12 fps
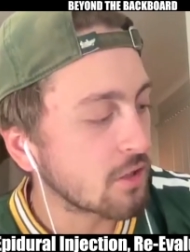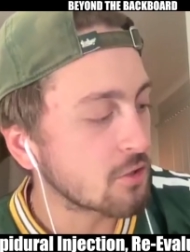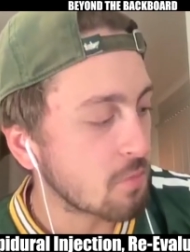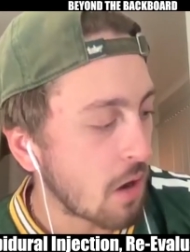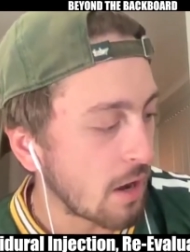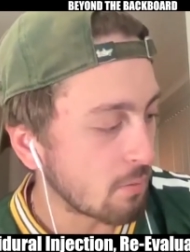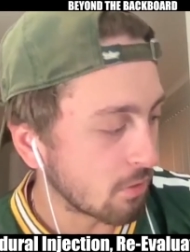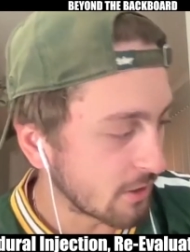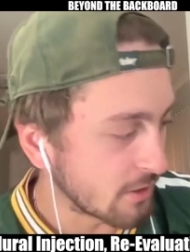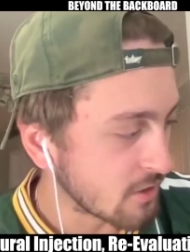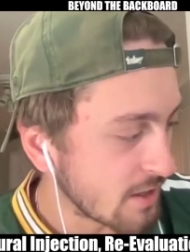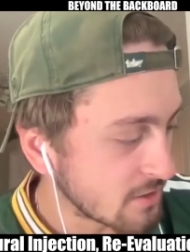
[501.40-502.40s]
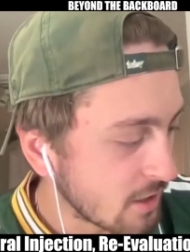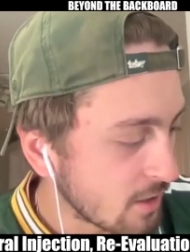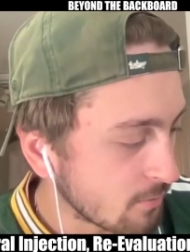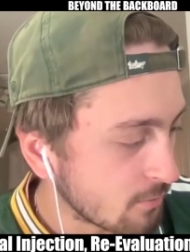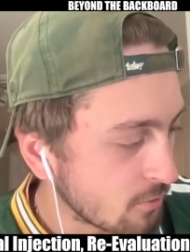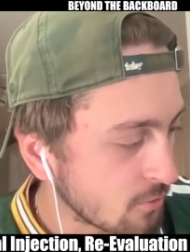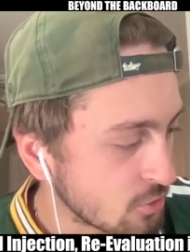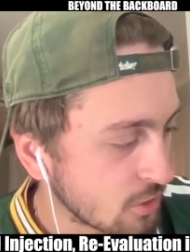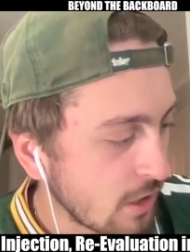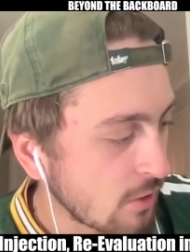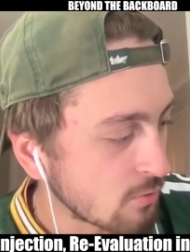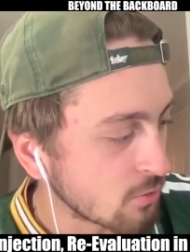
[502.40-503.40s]
has probably played his last game for the
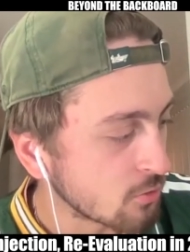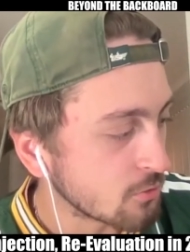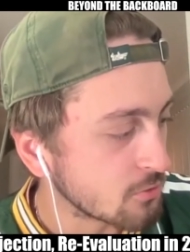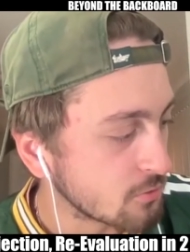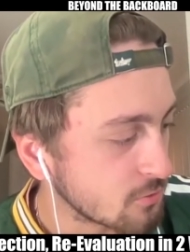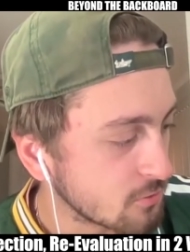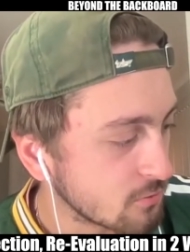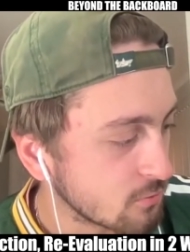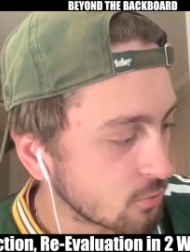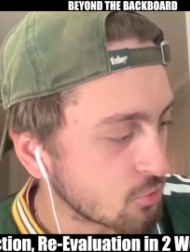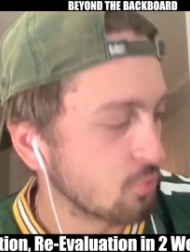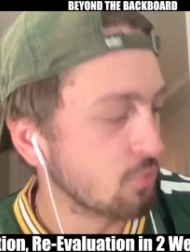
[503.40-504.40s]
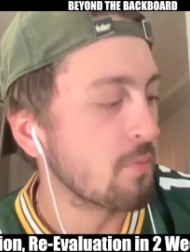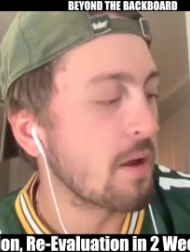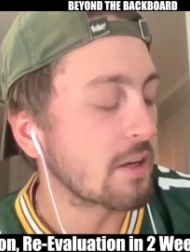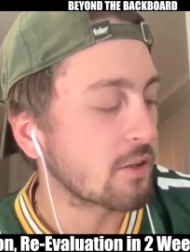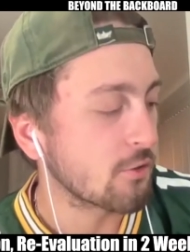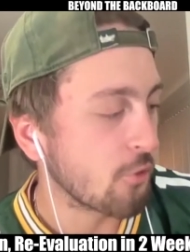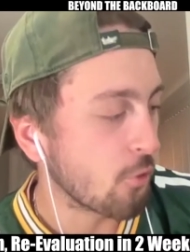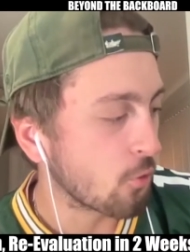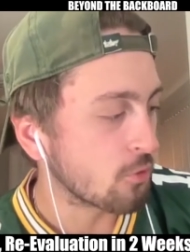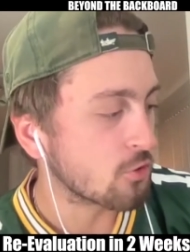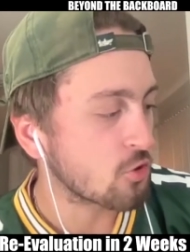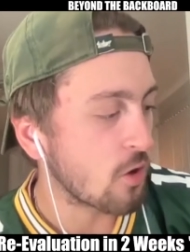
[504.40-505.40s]
Chicago Bulls, which would make your
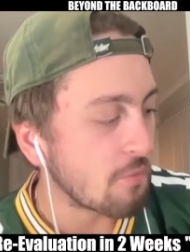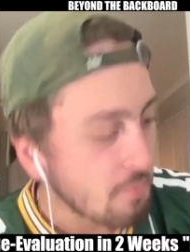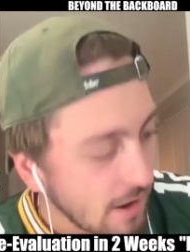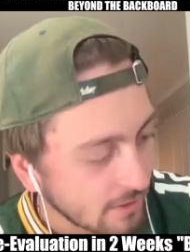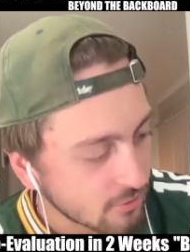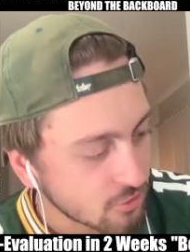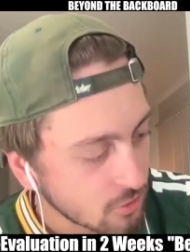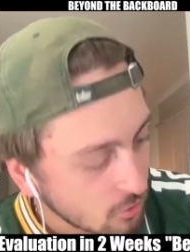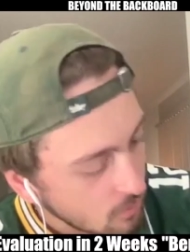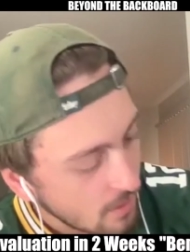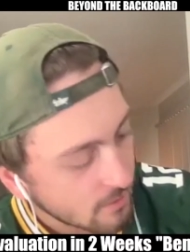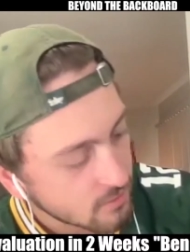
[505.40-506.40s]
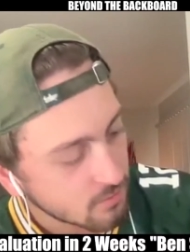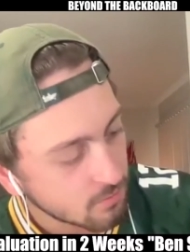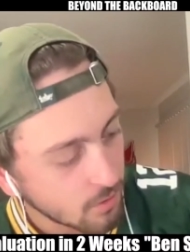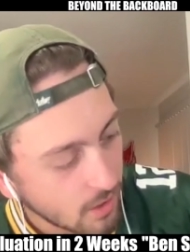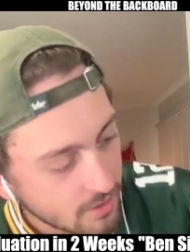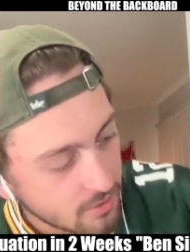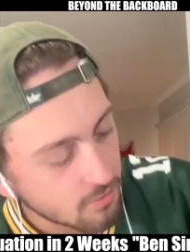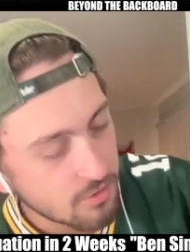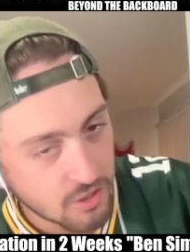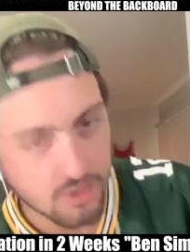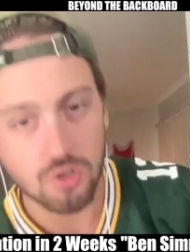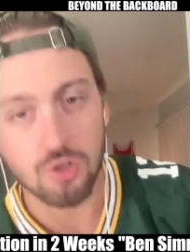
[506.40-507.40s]
trade package correct, but I don't
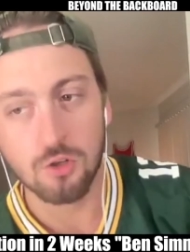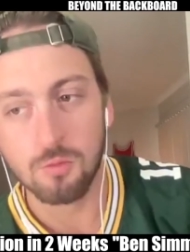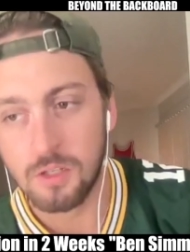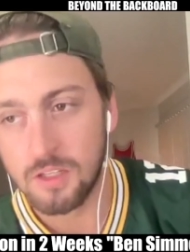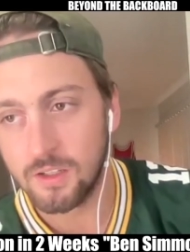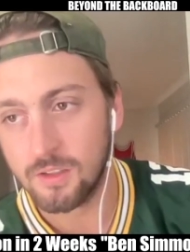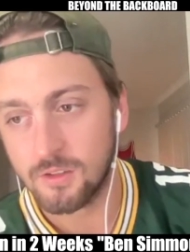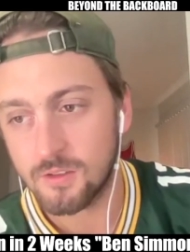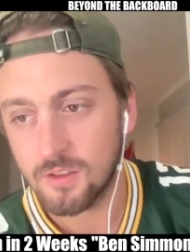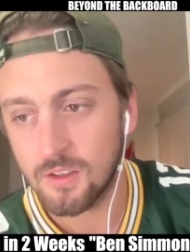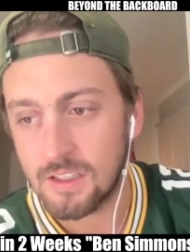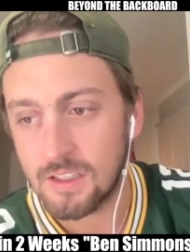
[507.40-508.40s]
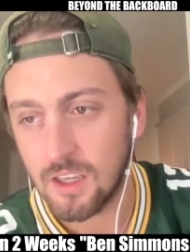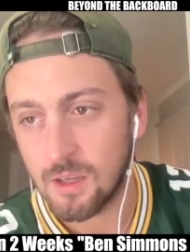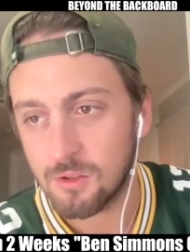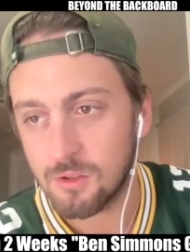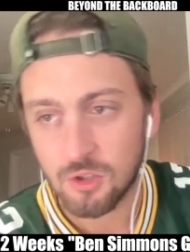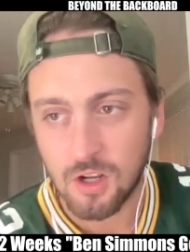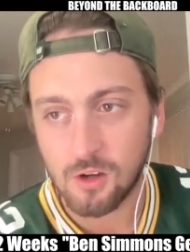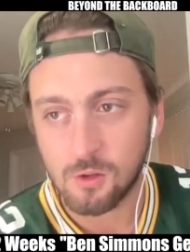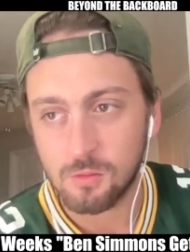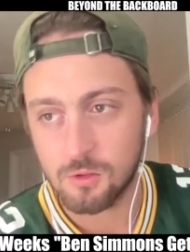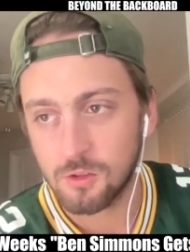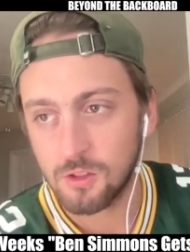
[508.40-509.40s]
think it should be his last game as a Chicago
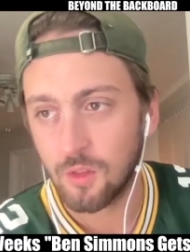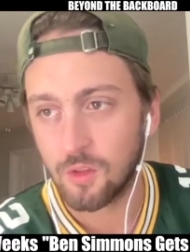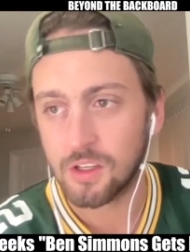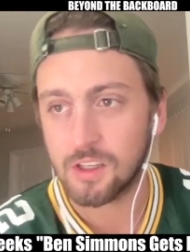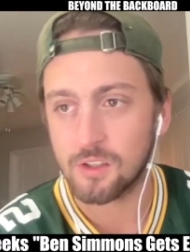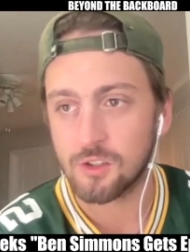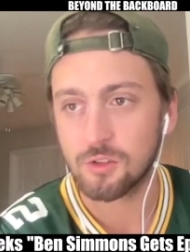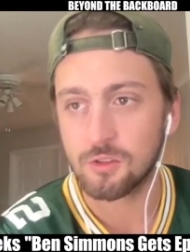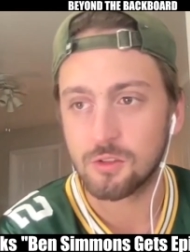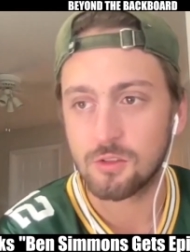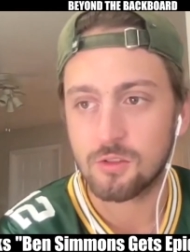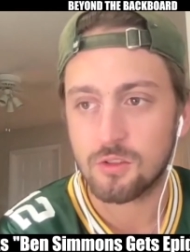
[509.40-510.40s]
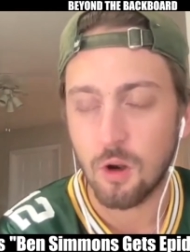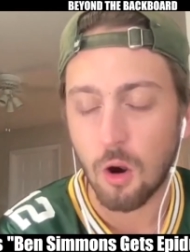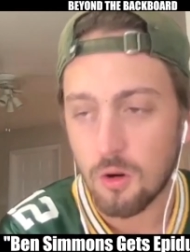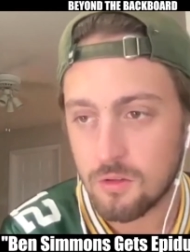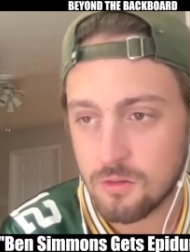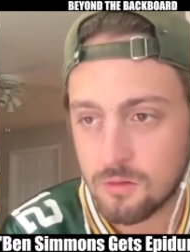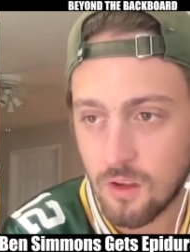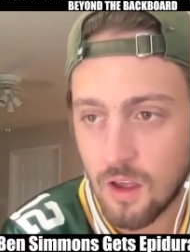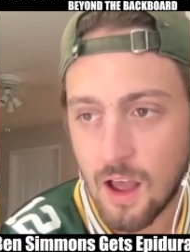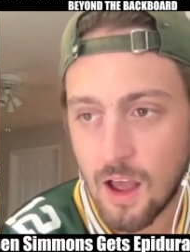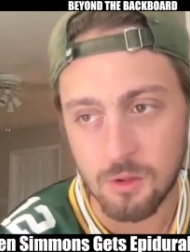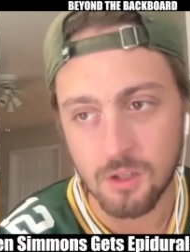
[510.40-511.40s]
Bull. I think he should start to
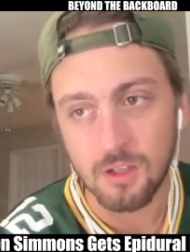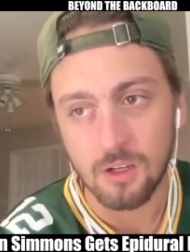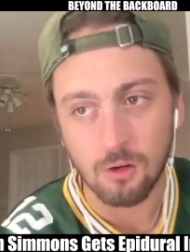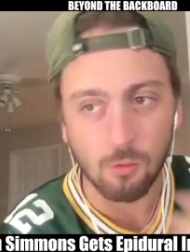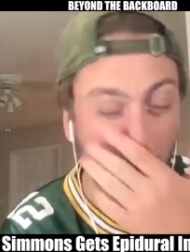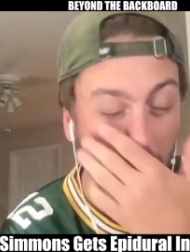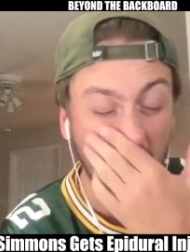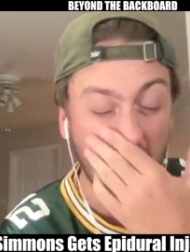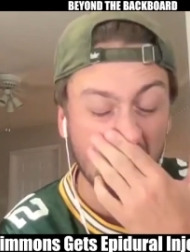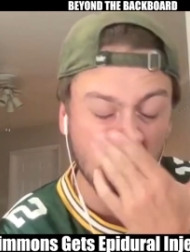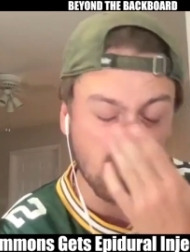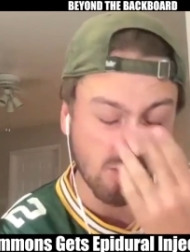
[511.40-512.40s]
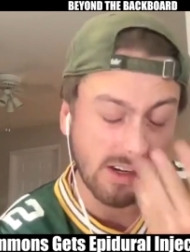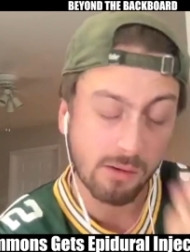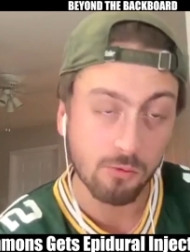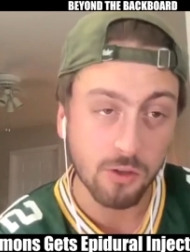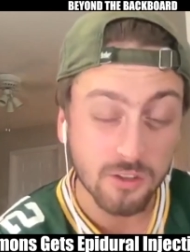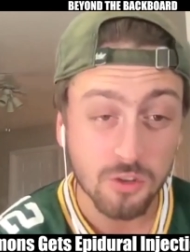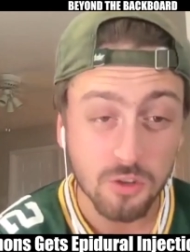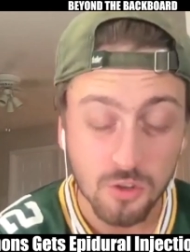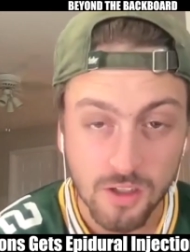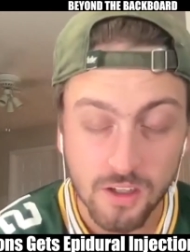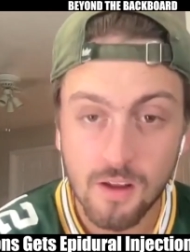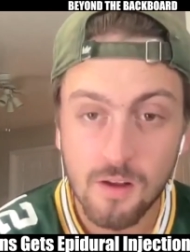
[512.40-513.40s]
hop in here while we're on a 2-game winning
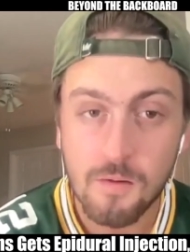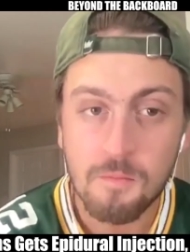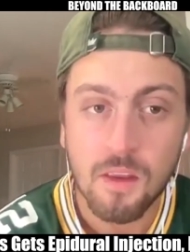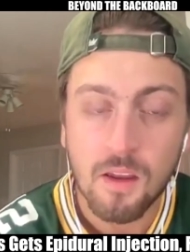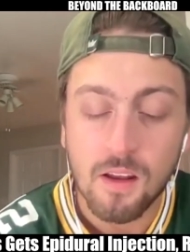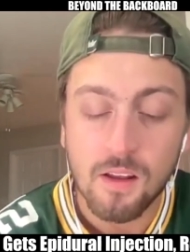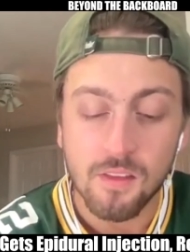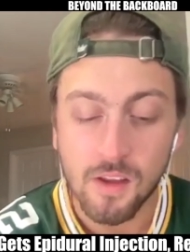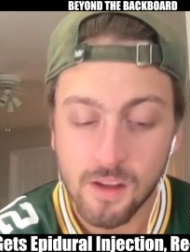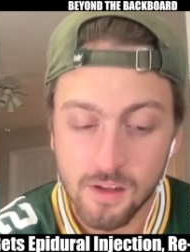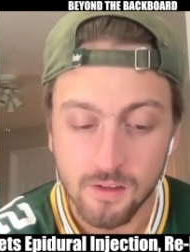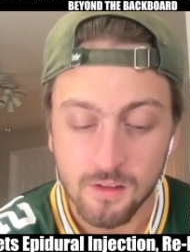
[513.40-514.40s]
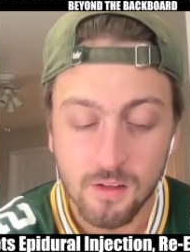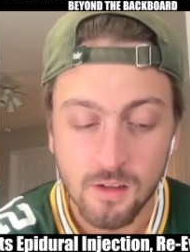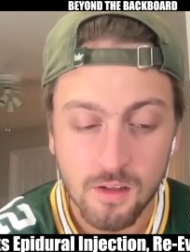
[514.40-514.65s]
streak. And then,